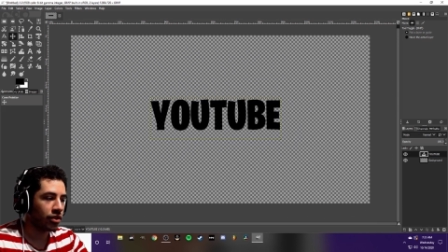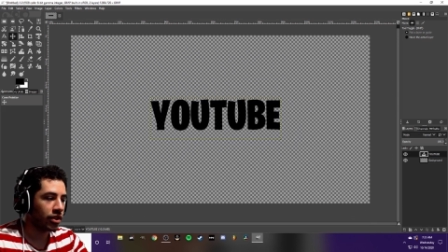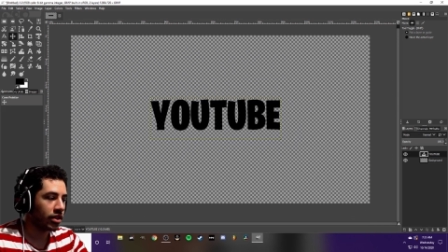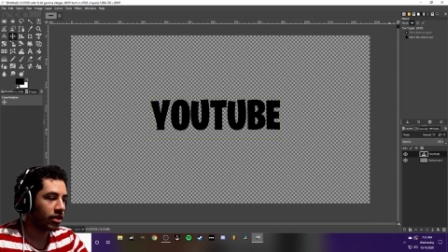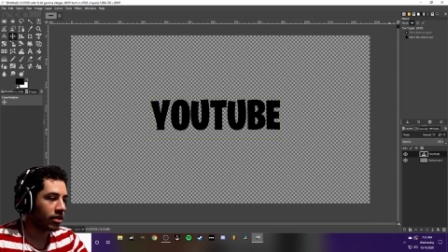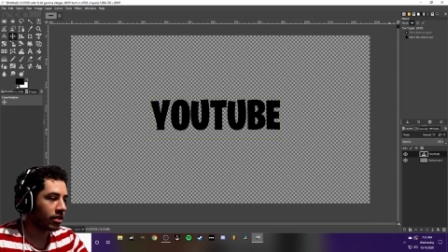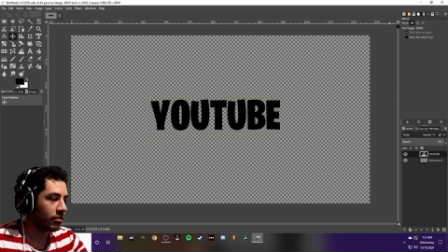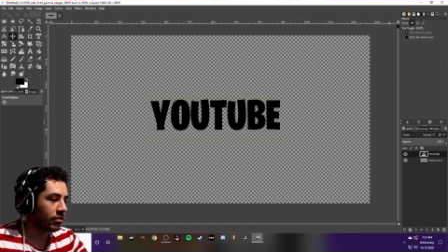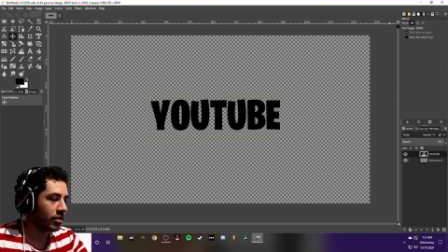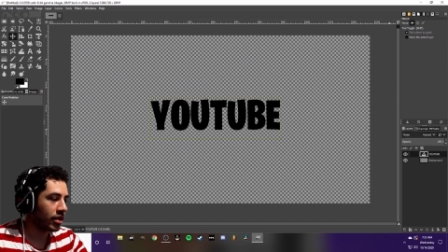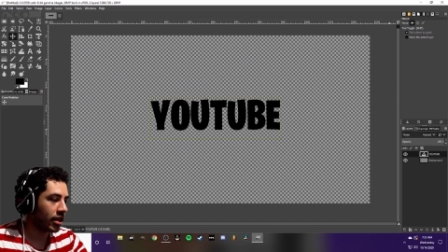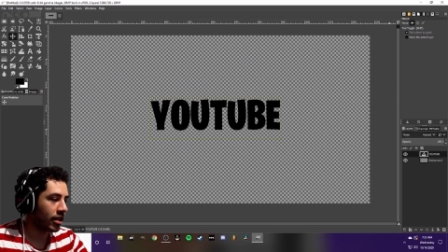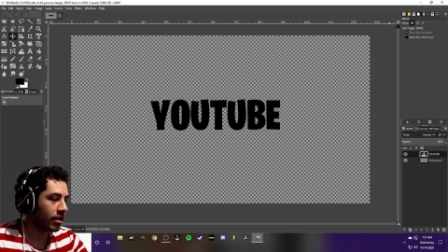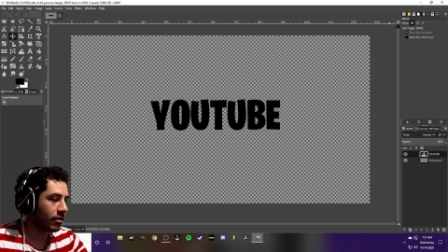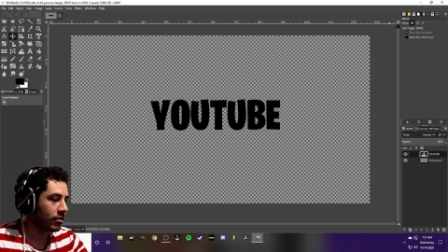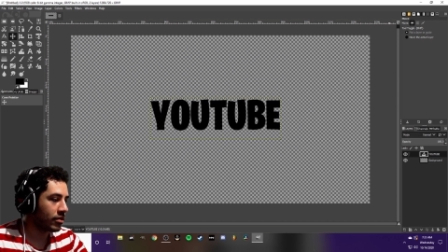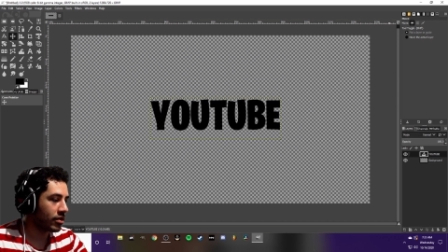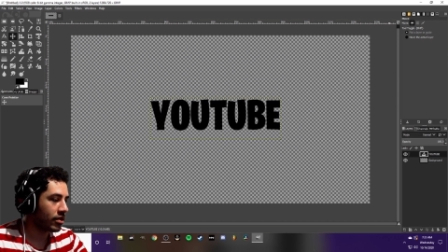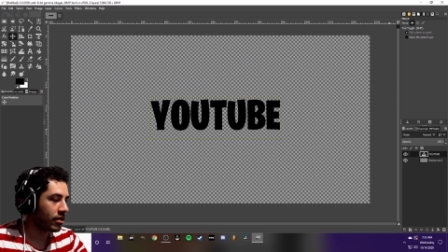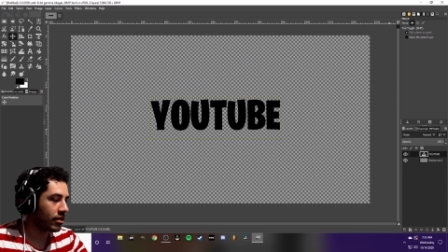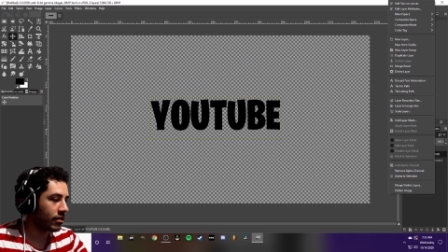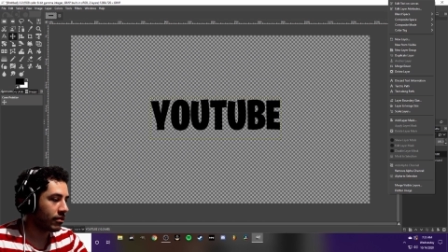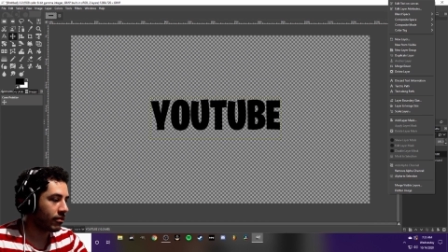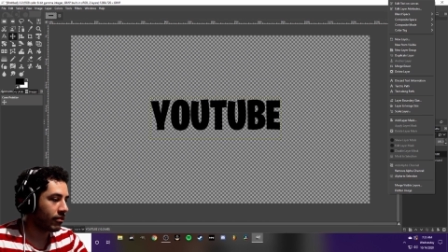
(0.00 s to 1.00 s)

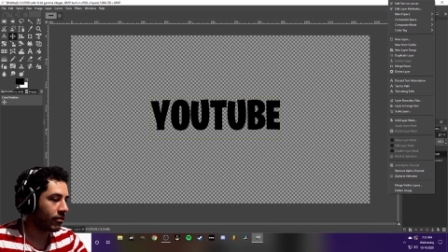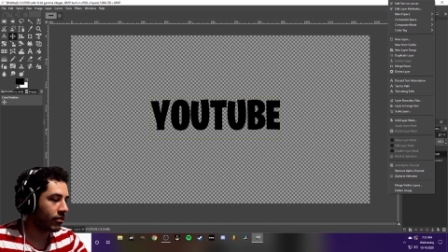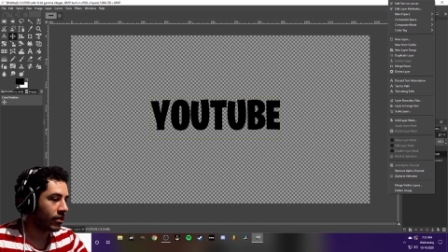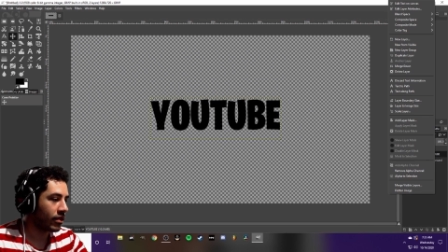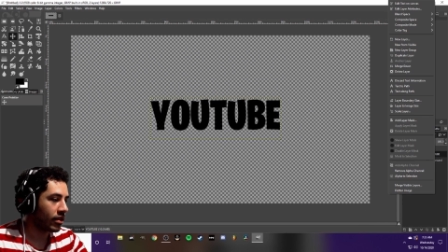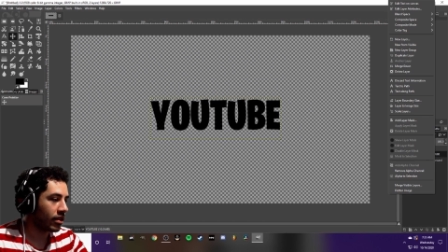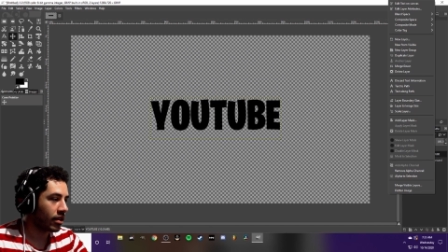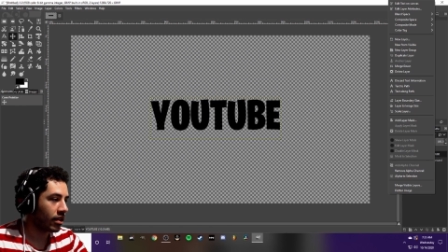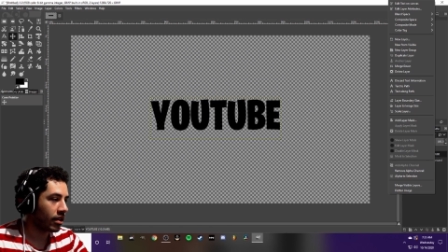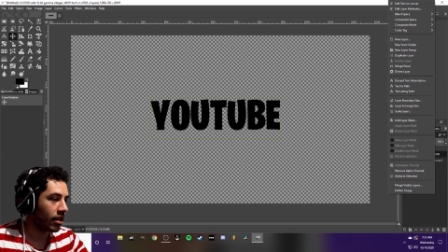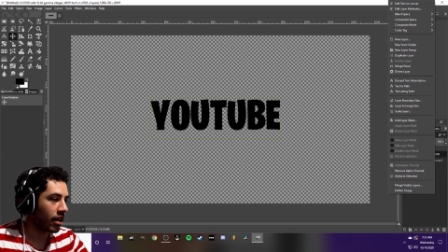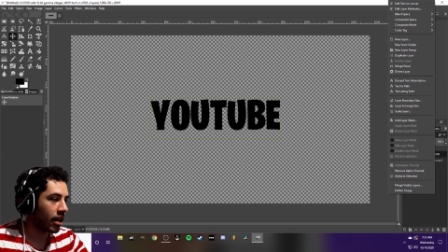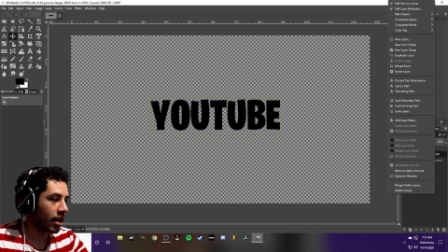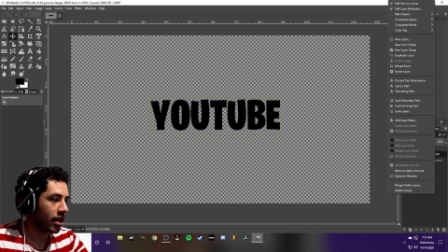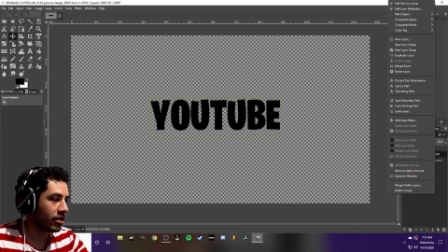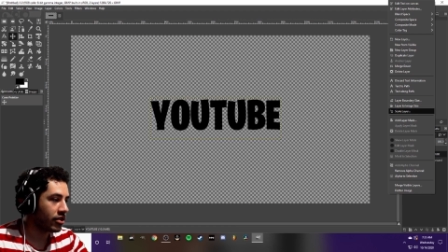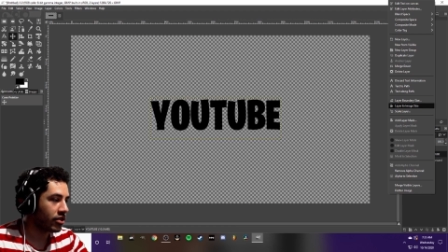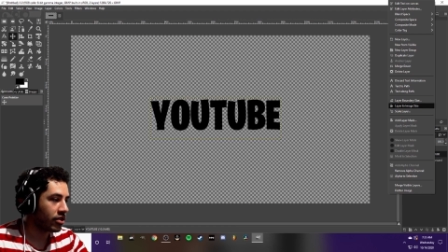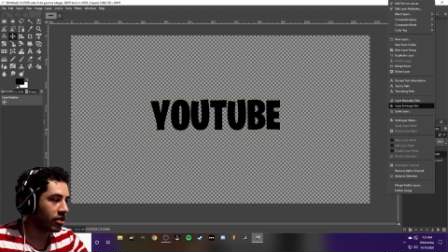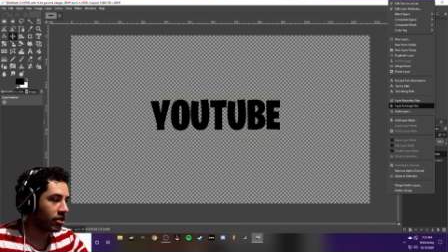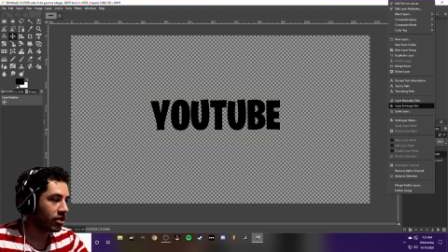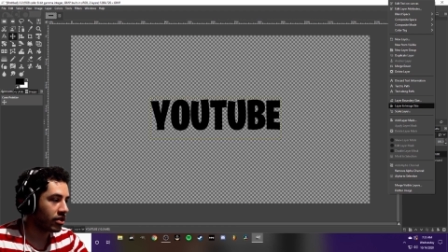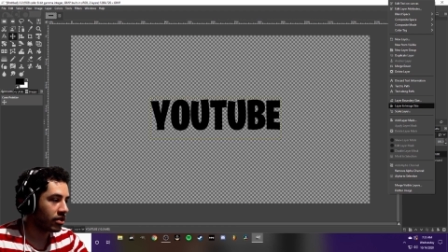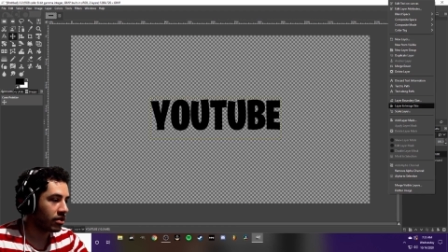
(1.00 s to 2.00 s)
sometimes I
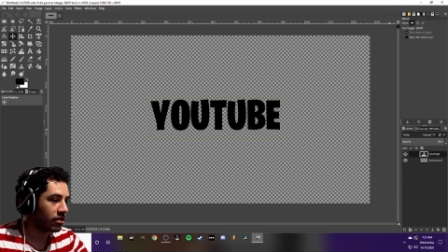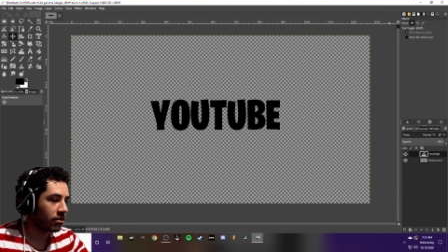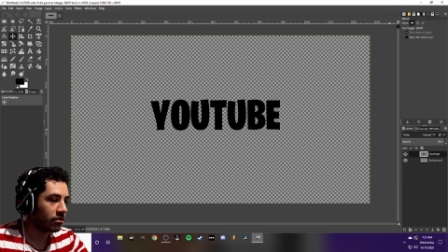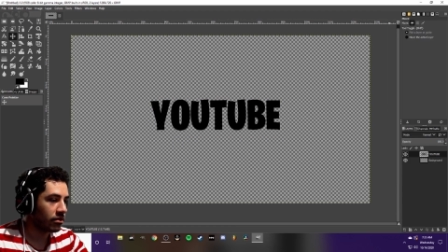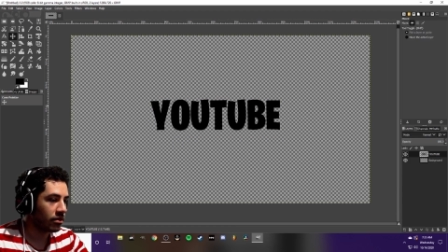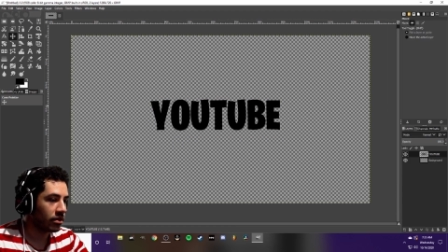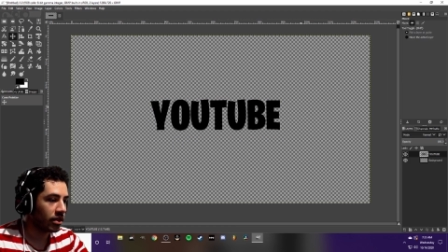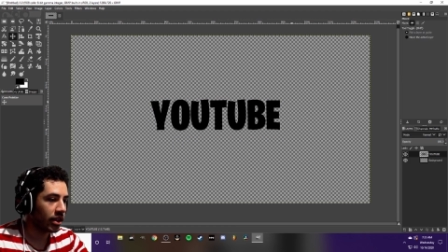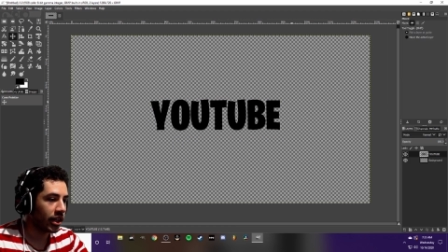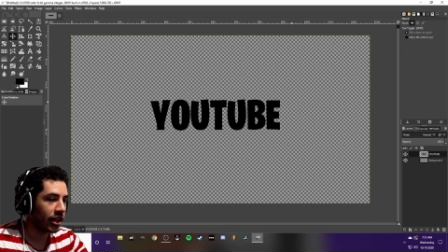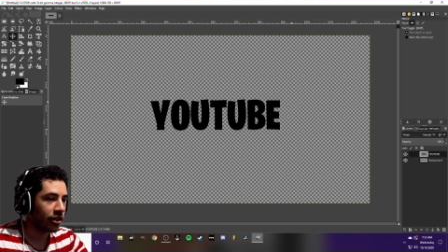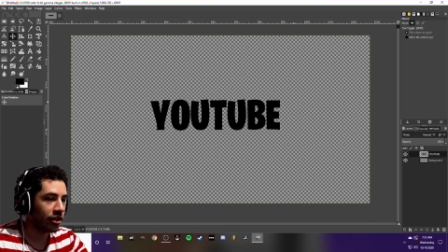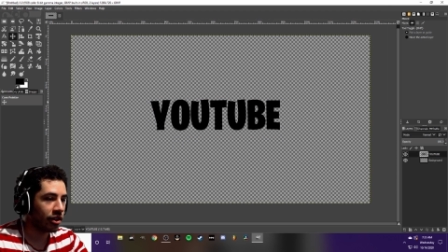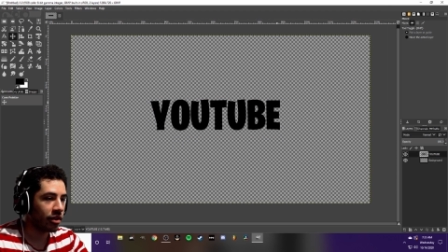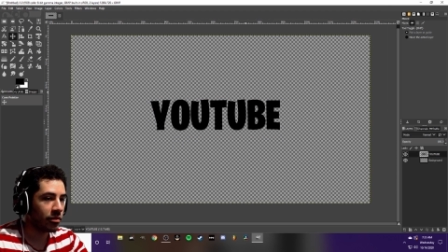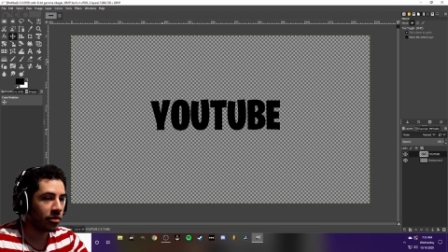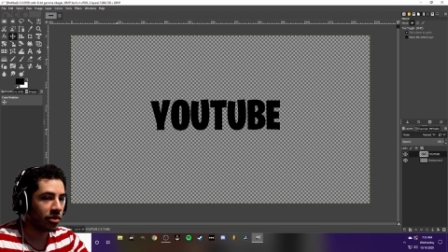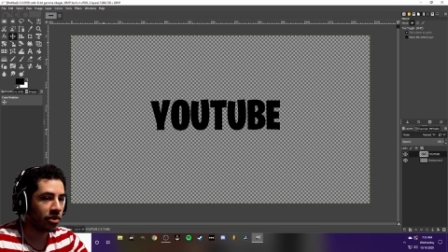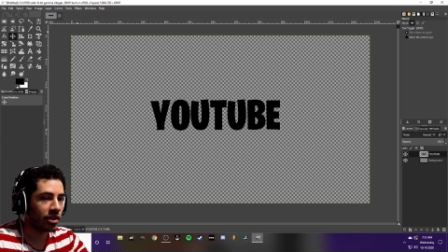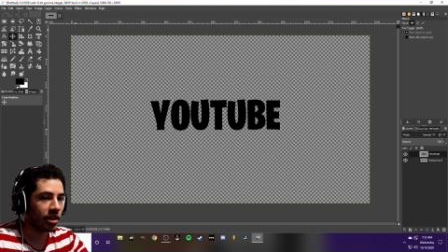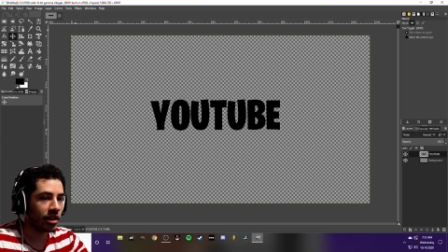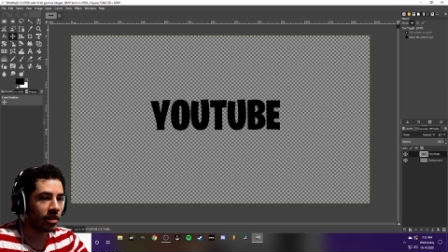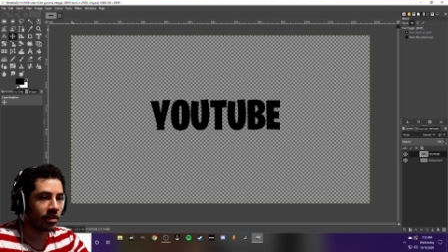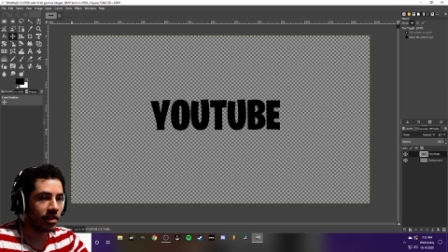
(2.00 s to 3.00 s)
just layer image size.